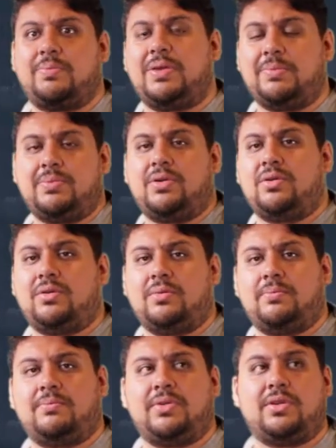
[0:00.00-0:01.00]

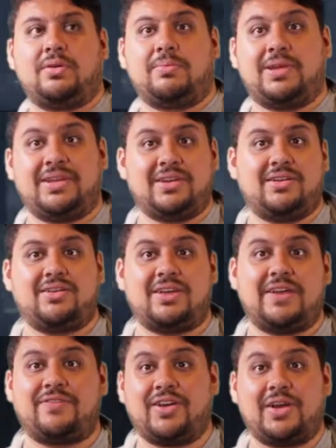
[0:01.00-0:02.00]
people, picking on
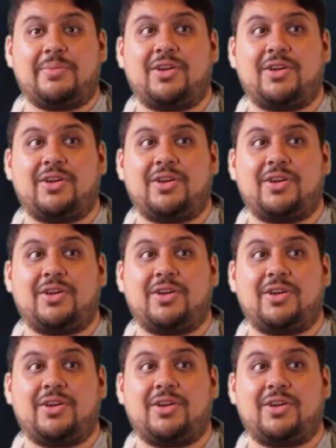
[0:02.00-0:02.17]
African